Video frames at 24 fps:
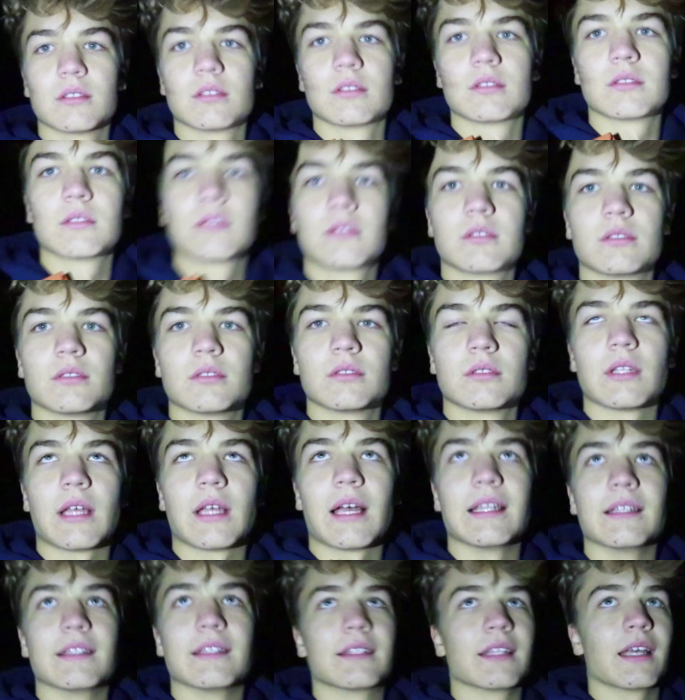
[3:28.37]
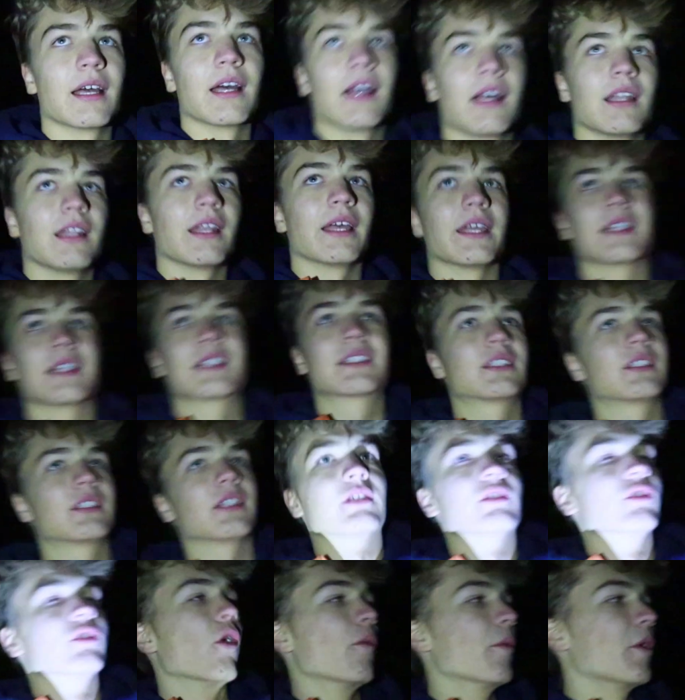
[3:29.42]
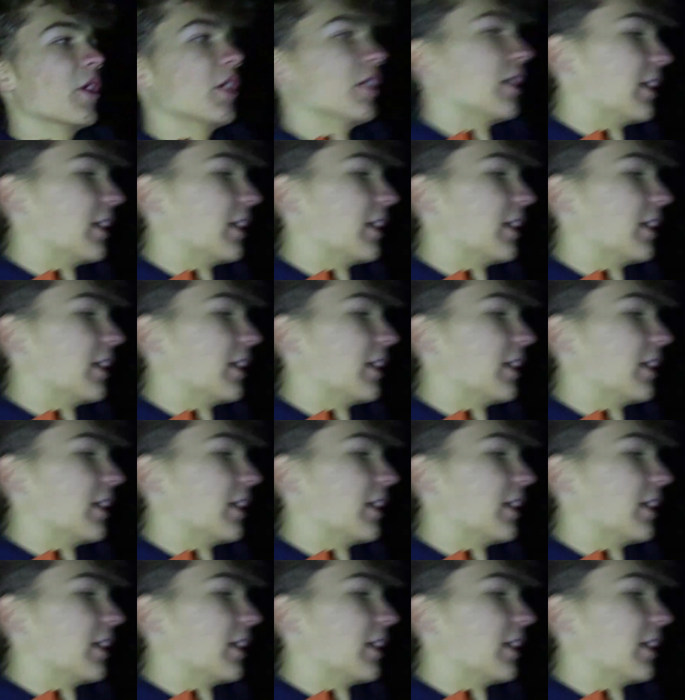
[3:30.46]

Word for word: Yeah. And uh, like no more